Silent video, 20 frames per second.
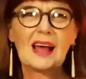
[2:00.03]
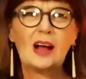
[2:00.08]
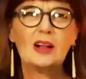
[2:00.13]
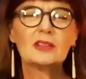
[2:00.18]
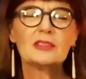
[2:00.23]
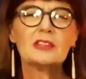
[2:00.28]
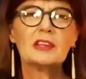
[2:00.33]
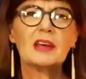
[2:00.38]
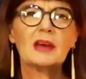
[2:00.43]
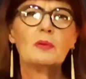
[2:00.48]

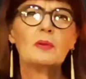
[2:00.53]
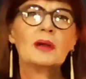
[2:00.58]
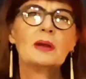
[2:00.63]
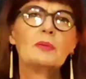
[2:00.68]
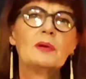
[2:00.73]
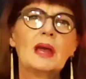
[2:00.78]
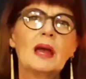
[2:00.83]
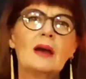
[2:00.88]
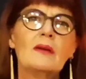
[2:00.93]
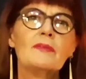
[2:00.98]
culture,
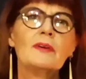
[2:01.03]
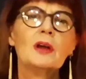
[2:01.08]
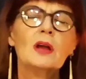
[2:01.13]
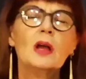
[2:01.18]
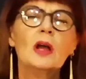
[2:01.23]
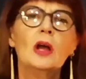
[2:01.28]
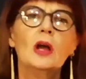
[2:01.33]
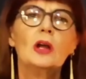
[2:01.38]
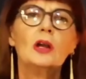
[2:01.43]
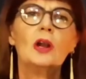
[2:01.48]
where we have
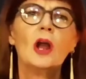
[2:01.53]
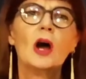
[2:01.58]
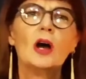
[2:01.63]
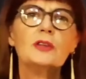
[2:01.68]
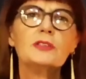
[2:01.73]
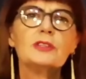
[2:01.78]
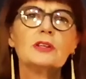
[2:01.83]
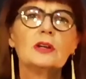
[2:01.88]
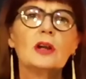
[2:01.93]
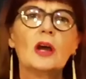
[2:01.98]

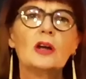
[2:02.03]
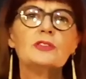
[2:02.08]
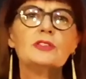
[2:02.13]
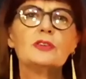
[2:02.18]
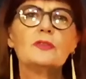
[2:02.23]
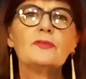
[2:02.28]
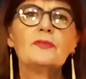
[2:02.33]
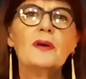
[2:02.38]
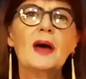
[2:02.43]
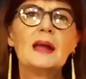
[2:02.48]
loads and
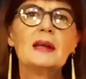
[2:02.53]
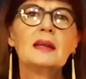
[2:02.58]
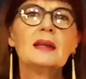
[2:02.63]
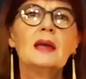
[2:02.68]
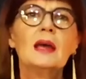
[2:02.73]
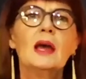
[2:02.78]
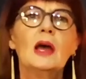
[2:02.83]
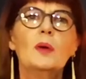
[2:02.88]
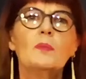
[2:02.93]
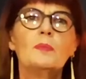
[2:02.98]
loads of fun.
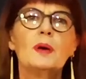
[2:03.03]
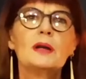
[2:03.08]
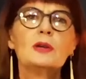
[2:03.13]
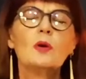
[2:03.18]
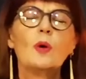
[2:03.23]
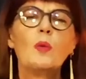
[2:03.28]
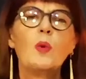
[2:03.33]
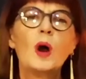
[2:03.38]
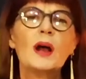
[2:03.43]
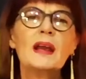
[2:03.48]

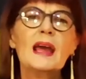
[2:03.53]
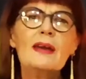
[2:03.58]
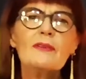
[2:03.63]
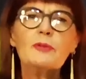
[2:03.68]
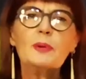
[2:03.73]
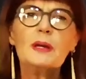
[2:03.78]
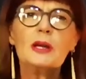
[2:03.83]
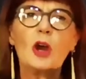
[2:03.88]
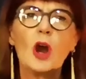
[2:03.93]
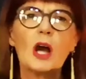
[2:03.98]
But what
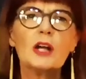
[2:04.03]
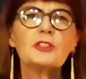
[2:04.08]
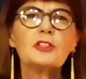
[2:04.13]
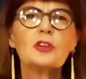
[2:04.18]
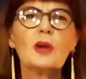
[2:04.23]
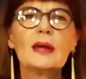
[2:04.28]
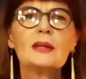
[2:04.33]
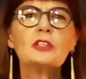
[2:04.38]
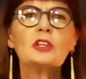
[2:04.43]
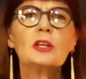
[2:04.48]
have we got
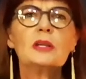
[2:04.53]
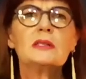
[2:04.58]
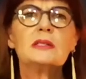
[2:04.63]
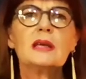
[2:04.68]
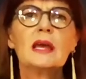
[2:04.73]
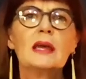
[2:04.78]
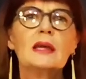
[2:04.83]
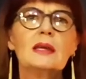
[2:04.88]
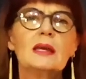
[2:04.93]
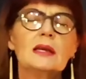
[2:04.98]
to actually
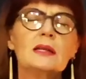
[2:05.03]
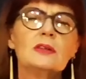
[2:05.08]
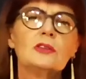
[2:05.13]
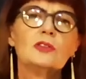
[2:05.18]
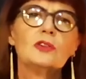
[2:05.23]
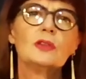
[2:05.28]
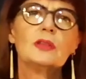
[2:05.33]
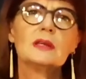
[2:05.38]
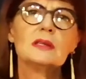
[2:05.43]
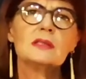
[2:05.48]
take
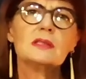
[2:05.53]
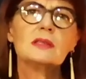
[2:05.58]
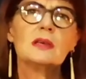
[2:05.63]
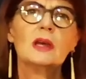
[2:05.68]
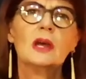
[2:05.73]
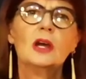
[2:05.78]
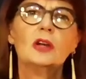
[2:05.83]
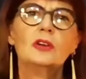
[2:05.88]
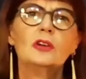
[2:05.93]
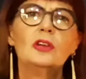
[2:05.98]
into this
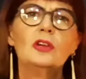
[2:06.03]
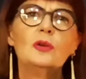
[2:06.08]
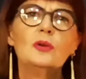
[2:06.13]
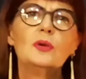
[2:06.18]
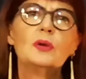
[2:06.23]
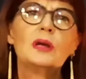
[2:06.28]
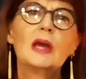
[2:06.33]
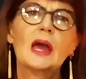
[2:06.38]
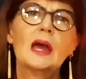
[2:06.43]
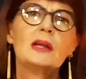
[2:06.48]

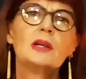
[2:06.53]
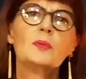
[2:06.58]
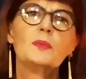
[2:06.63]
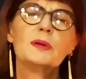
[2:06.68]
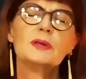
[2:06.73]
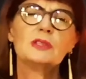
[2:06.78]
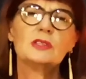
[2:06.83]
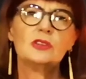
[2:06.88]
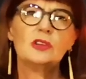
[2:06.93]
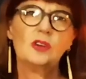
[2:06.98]
new
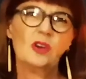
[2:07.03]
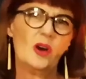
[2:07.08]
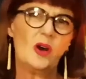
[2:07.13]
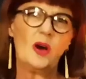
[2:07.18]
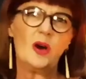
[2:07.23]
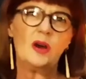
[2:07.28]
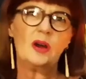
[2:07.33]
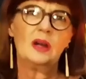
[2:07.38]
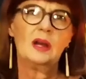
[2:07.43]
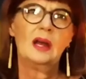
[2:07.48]
cannabis
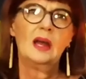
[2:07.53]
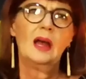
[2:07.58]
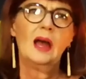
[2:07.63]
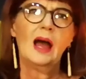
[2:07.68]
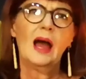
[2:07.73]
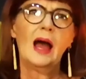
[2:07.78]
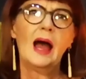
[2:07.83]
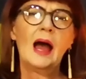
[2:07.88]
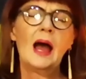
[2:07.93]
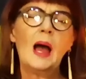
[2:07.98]
year?
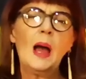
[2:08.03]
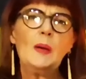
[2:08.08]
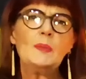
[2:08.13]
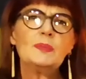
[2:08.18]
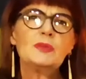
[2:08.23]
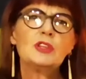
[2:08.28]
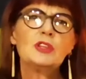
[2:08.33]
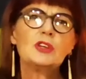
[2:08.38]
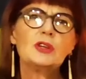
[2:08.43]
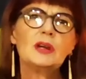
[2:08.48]

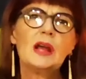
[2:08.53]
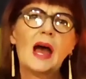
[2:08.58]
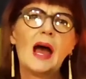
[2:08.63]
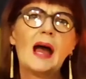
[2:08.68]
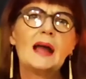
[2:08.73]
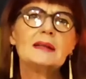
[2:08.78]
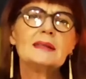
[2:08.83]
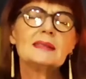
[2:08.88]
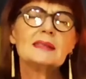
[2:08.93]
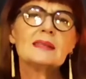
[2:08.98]
Um,
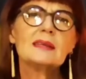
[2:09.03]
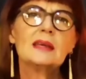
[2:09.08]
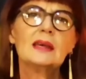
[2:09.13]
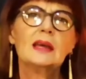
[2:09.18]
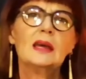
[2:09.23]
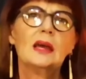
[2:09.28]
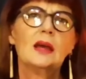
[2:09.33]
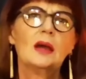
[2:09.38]
tonight,